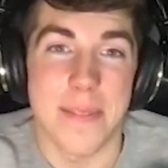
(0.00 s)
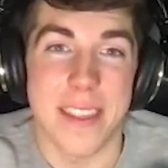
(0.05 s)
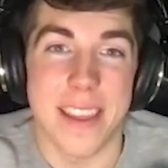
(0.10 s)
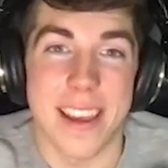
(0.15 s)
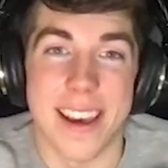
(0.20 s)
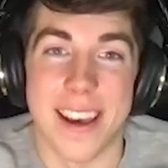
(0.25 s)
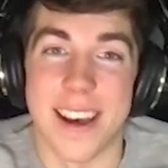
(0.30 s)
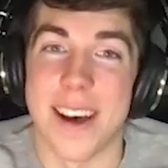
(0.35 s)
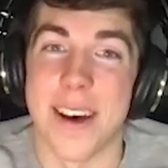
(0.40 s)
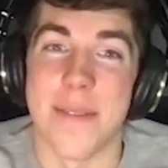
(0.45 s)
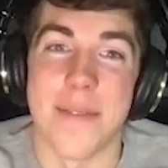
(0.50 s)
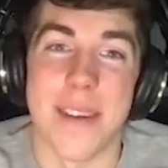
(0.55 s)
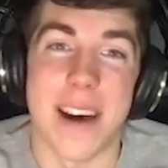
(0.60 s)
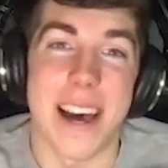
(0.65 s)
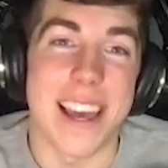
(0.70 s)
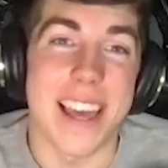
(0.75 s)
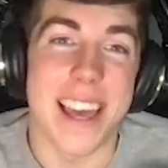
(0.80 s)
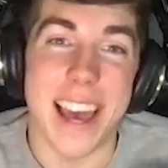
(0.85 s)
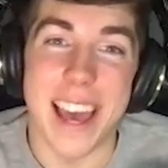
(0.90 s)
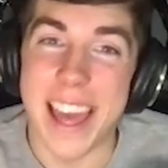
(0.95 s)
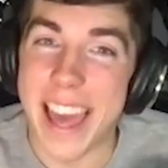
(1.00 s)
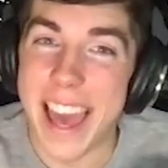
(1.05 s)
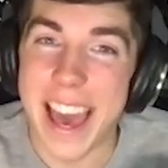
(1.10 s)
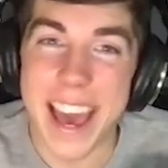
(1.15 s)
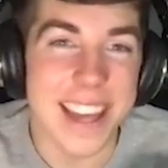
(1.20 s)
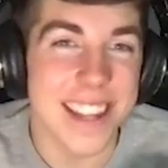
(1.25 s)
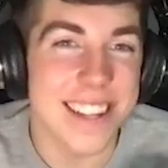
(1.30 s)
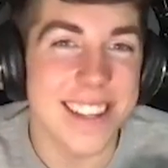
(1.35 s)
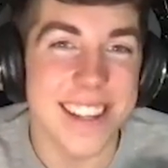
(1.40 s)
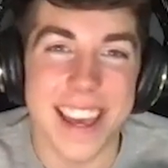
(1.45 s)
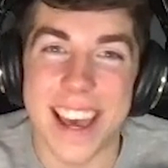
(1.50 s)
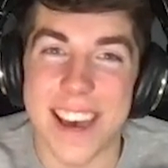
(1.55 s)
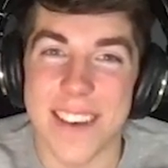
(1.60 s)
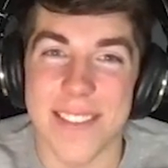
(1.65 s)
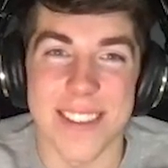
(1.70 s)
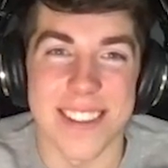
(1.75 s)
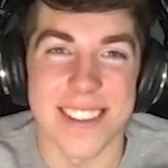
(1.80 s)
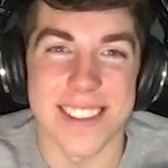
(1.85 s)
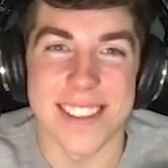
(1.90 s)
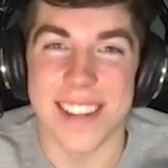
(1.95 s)
I had to have
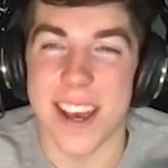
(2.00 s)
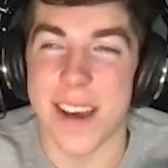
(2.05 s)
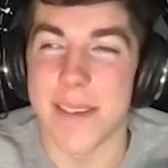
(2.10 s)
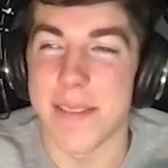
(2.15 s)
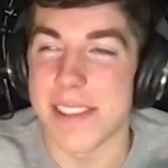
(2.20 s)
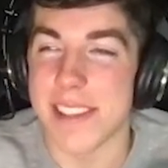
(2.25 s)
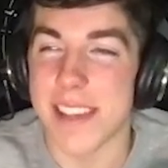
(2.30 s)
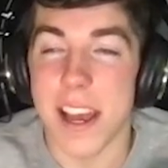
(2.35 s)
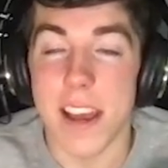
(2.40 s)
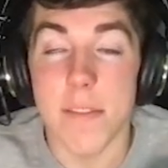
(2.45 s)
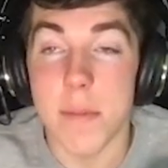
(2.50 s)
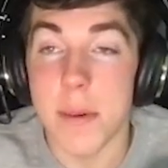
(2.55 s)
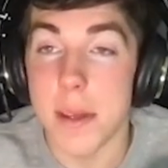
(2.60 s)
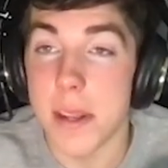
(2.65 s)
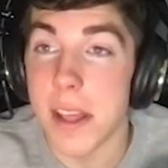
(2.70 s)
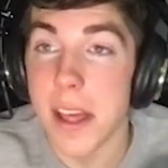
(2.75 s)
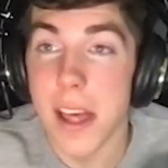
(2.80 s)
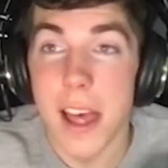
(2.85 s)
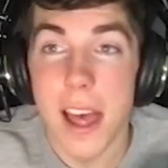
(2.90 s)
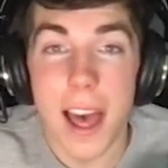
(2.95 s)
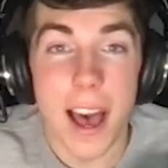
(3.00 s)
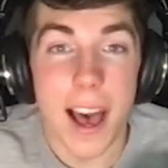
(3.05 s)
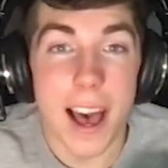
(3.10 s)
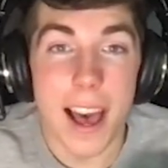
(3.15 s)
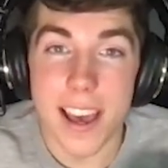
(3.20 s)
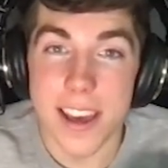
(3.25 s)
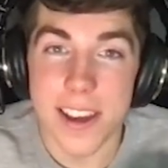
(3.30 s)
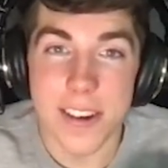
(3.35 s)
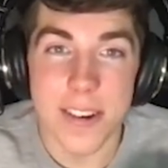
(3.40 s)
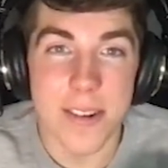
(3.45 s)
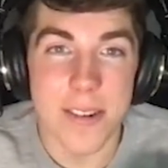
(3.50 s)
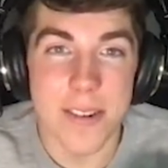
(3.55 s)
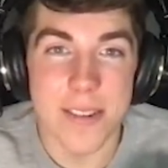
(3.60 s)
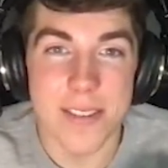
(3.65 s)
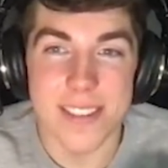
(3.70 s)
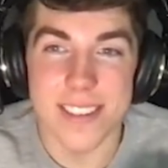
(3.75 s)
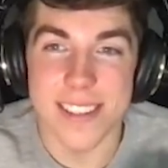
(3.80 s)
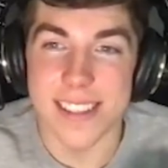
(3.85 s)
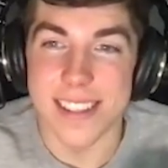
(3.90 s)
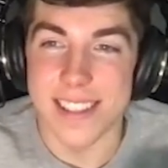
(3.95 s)
Alyssa Thomas. I've been high on her
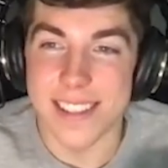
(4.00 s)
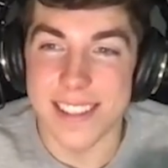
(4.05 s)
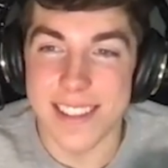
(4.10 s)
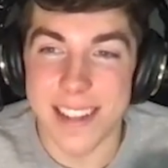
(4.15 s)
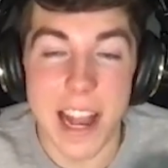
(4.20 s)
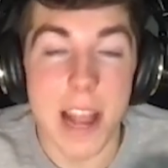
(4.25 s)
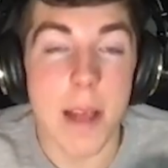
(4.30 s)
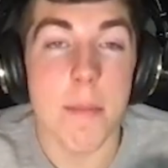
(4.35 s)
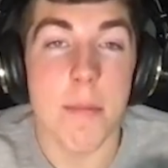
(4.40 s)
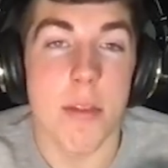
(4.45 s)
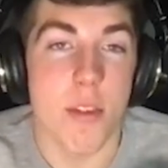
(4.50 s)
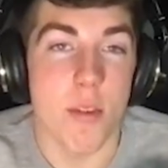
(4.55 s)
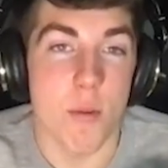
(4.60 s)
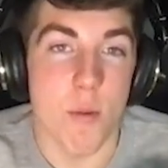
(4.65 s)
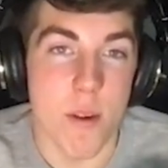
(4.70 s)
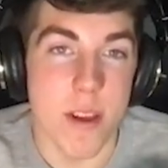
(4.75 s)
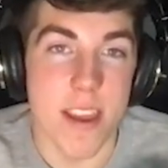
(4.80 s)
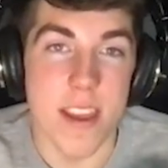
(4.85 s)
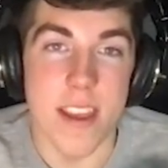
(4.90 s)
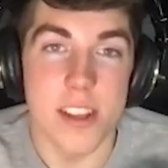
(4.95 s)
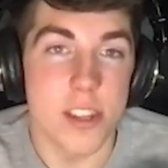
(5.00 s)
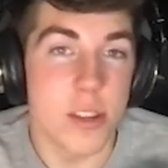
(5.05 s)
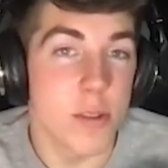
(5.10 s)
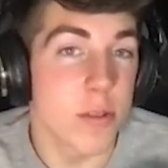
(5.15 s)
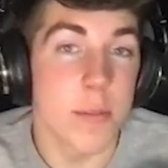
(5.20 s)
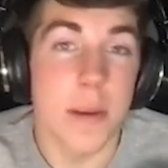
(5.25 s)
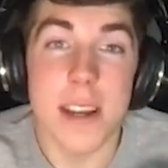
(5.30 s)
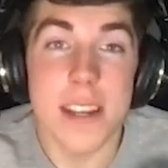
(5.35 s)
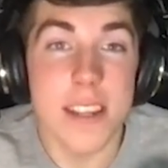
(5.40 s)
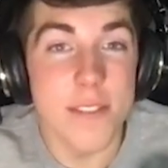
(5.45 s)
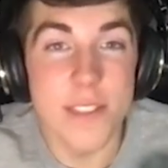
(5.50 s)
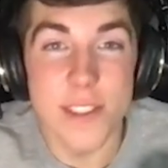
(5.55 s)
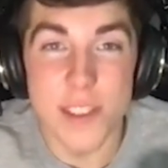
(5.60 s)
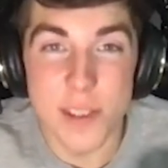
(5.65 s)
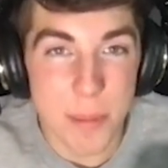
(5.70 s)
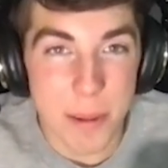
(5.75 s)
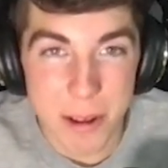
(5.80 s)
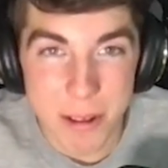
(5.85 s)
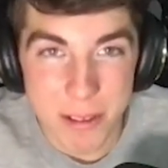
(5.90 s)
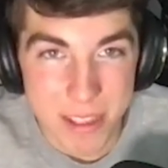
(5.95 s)
since Game 3. She was my
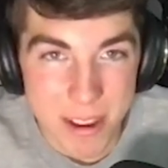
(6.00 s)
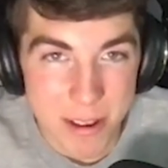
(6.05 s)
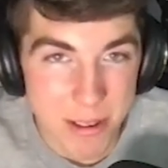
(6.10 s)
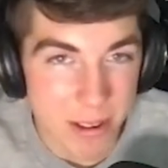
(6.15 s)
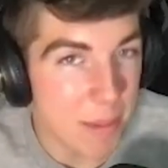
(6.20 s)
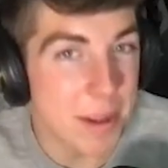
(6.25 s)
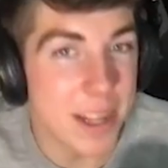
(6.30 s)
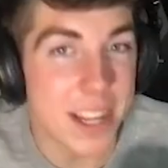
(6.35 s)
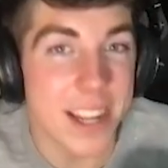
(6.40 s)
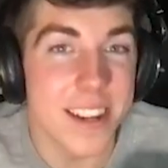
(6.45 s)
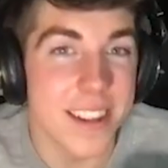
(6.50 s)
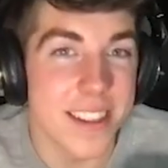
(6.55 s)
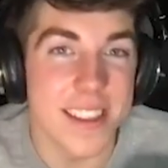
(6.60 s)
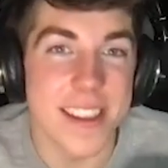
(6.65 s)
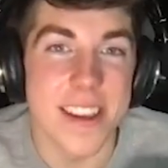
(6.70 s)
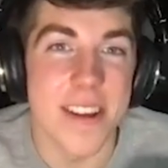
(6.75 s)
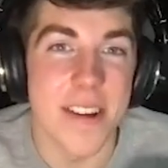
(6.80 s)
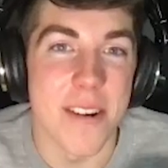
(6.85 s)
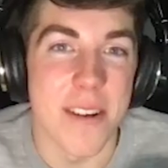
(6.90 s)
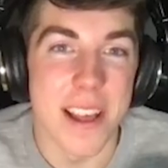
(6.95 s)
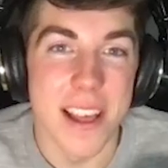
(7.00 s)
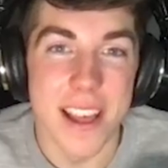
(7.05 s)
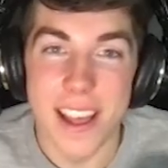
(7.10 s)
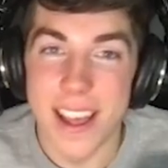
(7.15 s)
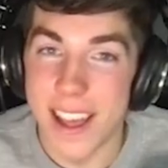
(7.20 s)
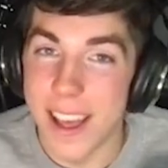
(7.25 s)
Defensive Player of the Year coming into the year.